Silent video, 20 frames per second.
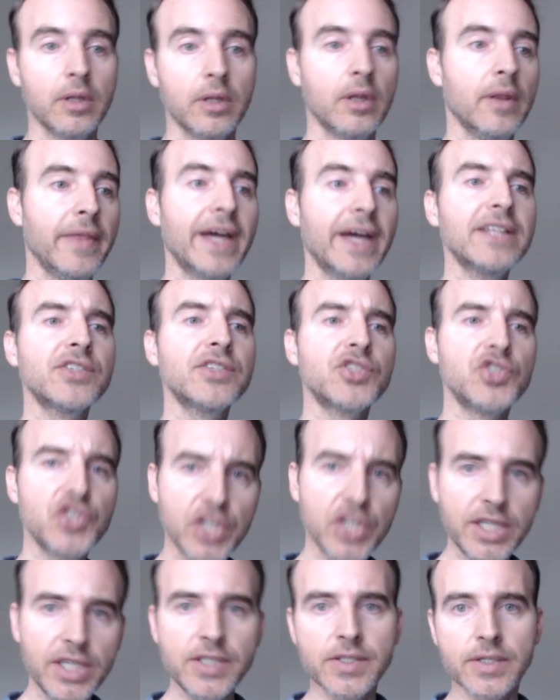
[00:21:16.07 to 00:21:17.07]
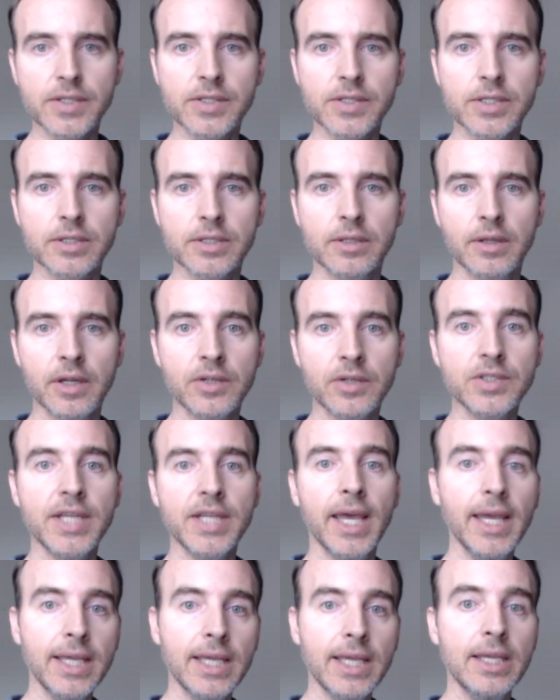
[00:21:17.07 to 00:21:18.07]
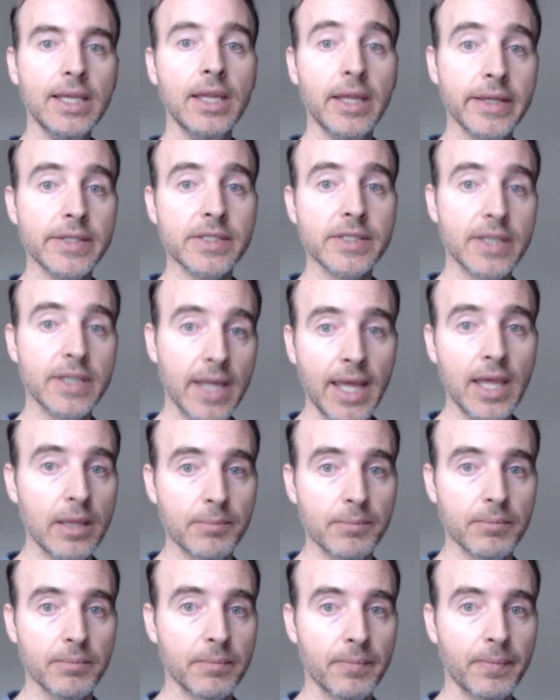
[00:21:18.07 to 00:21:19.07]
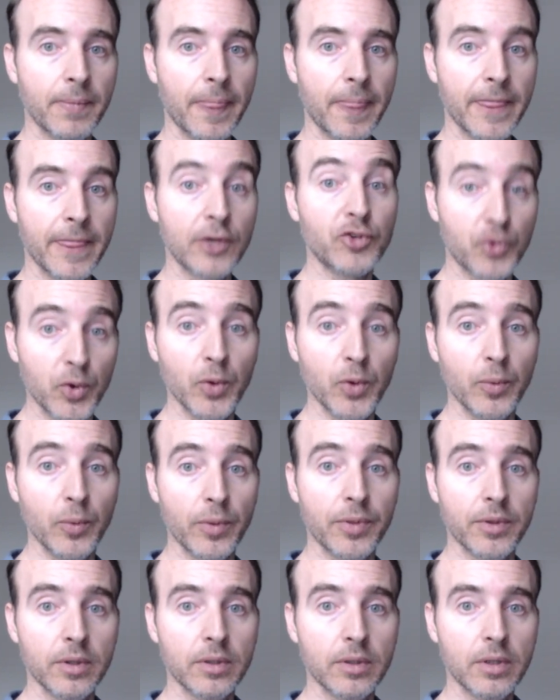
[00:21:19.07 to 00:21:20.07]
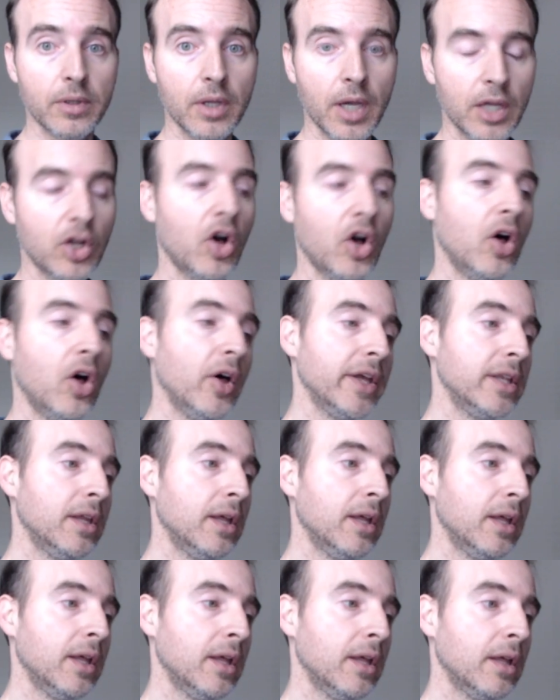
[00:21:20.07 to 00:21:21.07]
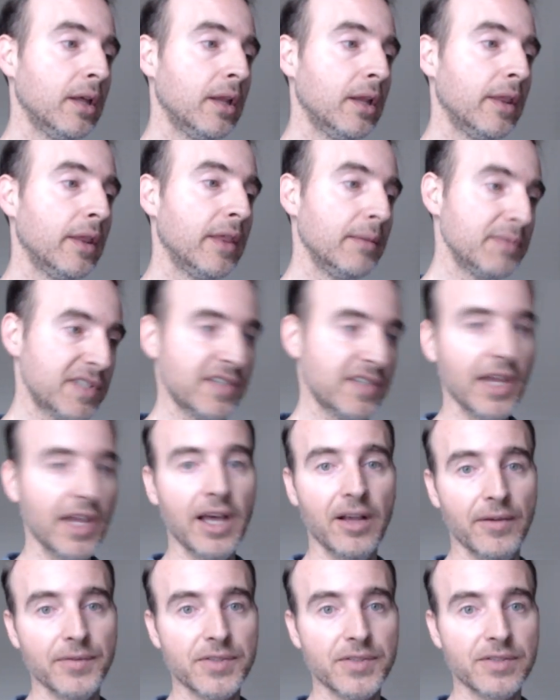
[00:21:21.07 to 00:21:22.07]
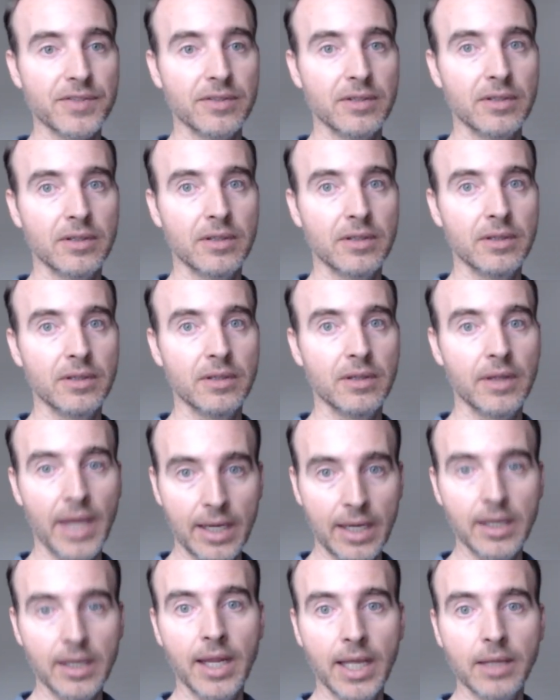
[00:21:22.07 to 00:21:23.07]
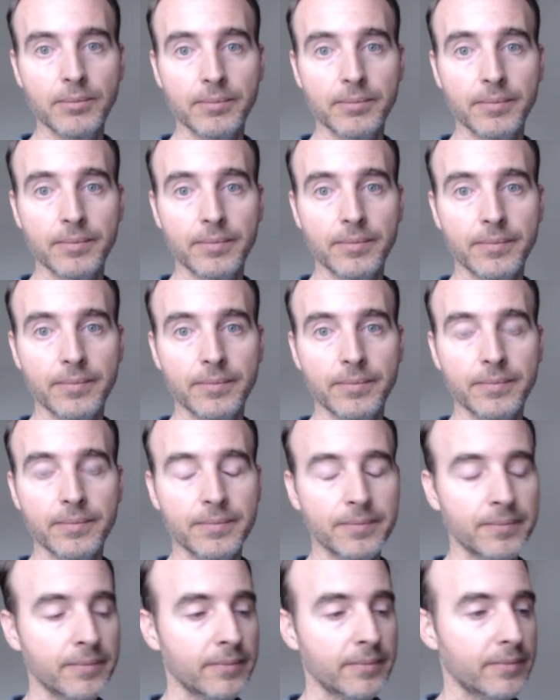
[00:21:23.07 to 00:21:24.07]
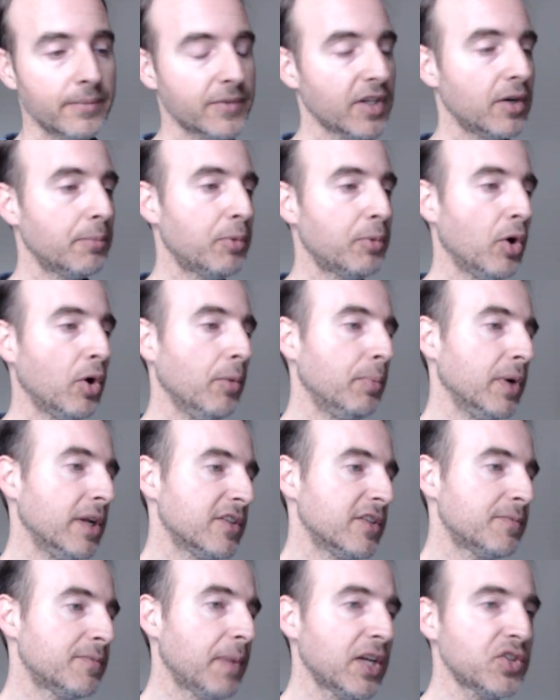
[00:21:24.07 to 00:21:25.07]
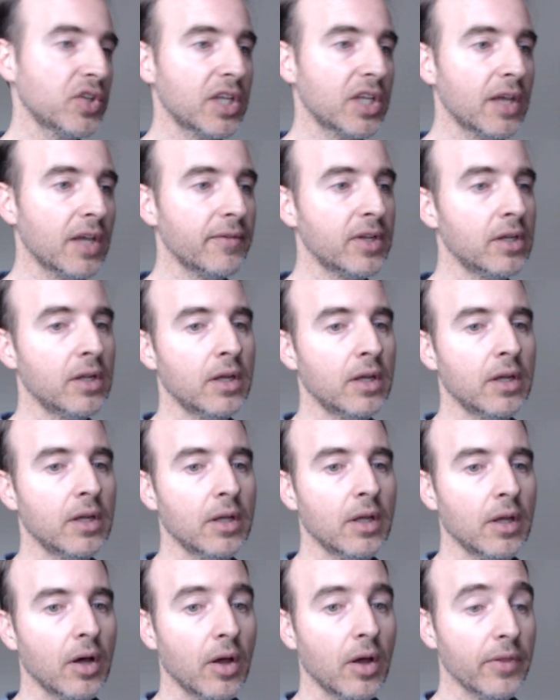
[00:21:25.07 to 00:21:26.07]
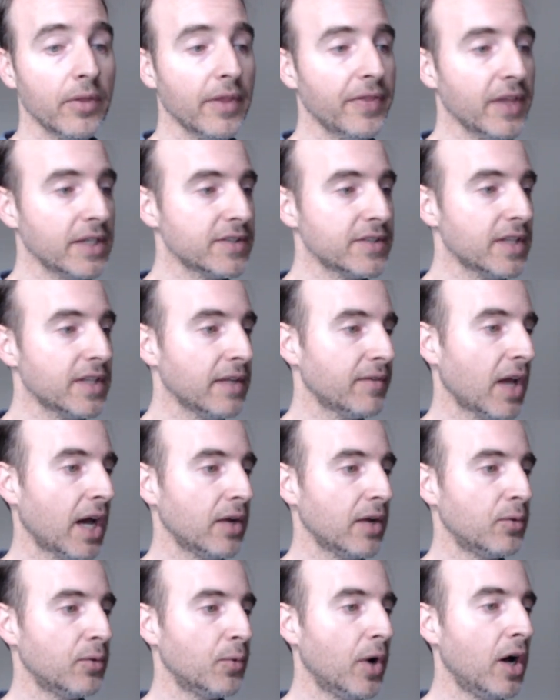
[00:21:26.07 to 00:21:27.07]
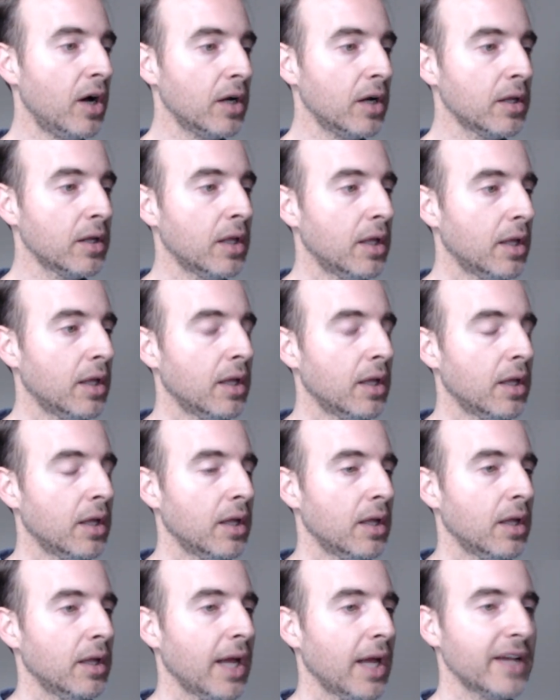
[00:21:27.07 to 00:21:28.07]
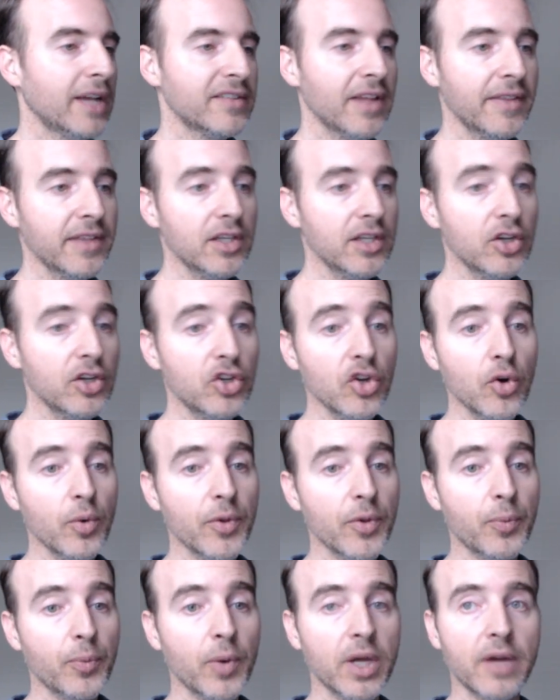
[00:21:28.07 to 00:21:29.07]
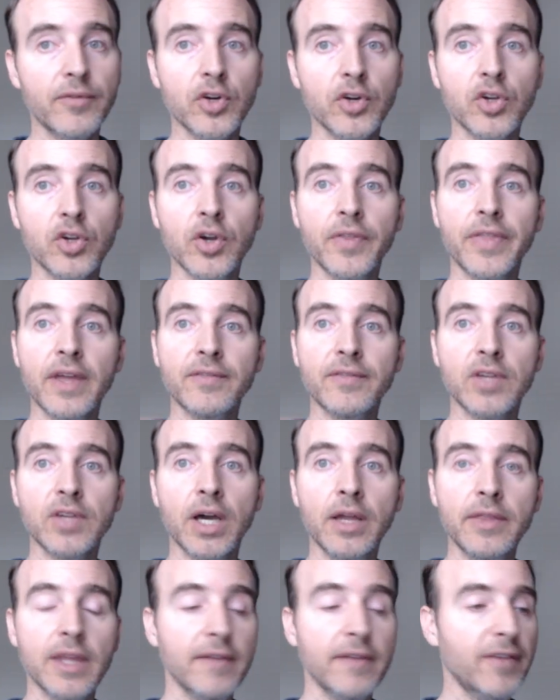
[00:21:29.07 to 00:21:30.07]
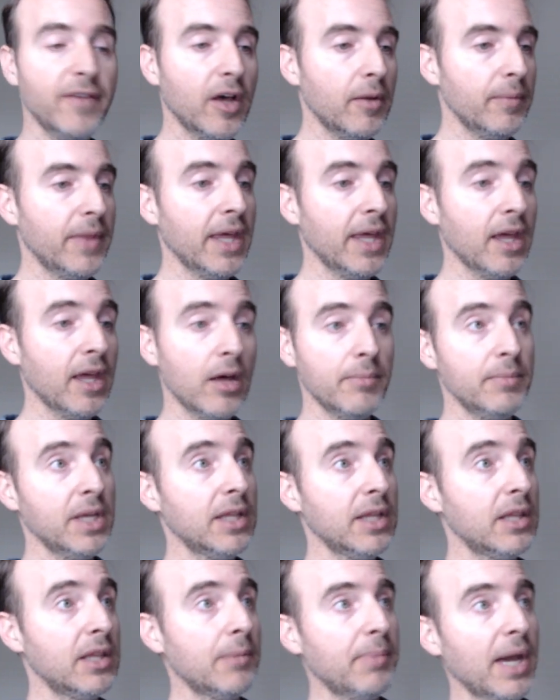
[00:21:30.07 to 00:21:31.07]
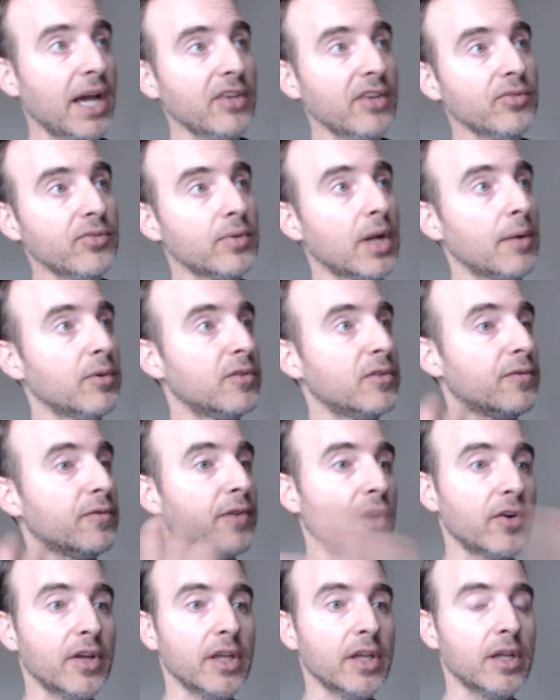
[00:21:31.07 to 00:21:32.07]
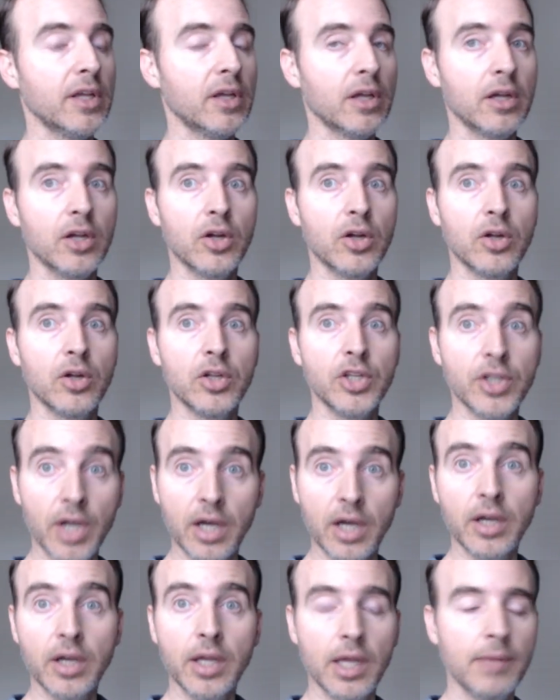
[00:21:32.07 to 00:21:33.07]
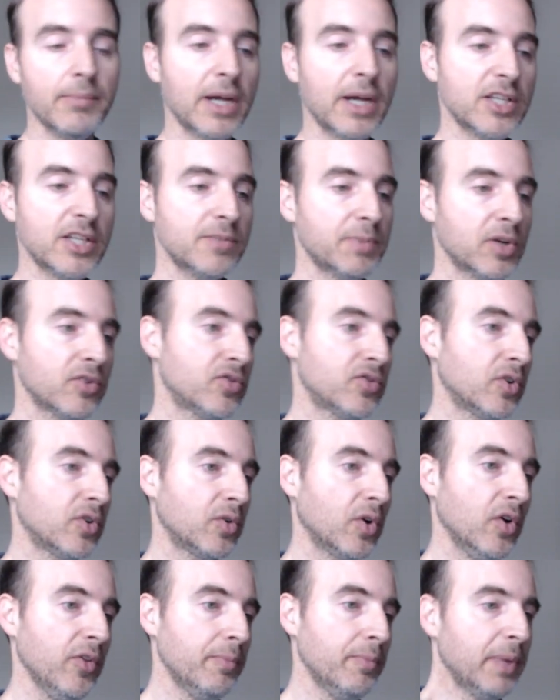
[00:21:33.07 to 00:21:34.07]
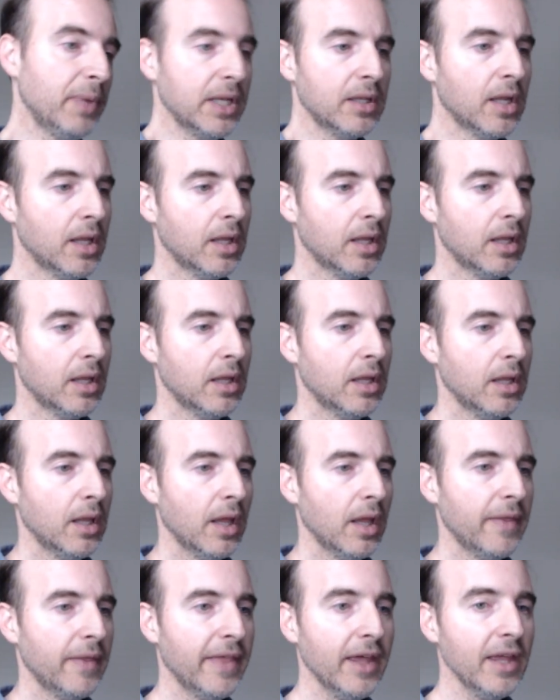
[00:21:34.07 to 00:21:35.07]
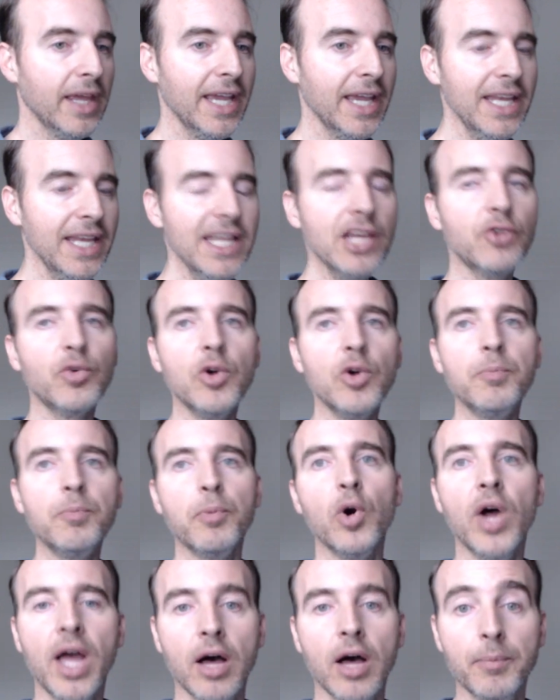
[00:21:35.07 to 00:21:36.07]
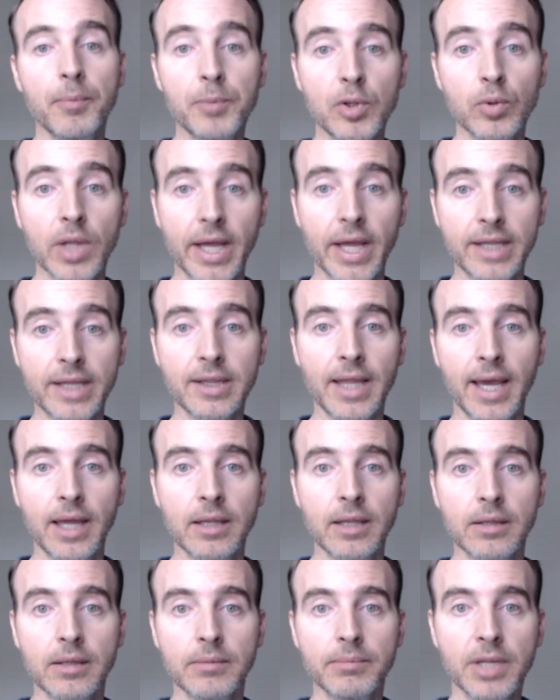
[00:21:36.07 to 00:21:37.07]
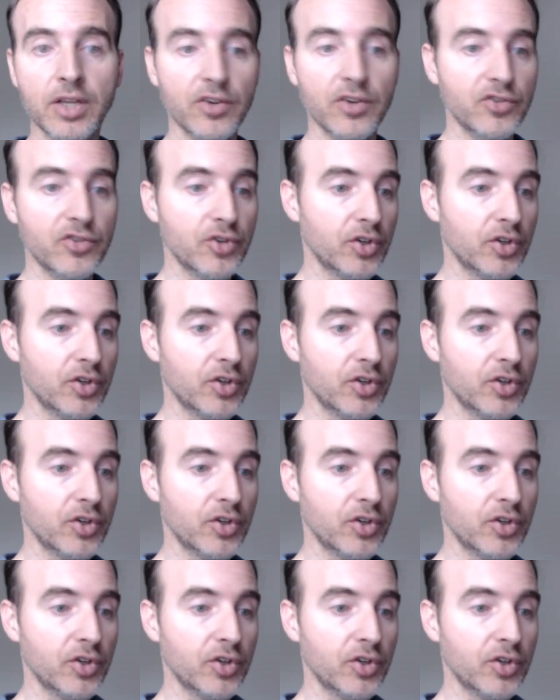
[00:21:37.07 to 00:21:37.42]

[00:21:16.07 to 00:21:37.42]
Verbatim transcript: That's Jesus. They're taking his name, the truth and calling themselves that name. It's inappropriate, especially given all the things they've gotten wrong. It has nothing to do with whatever good they've done. They've helped they helped me in the past when I was very young in my spiritual growth, but that any group will help you like that because you're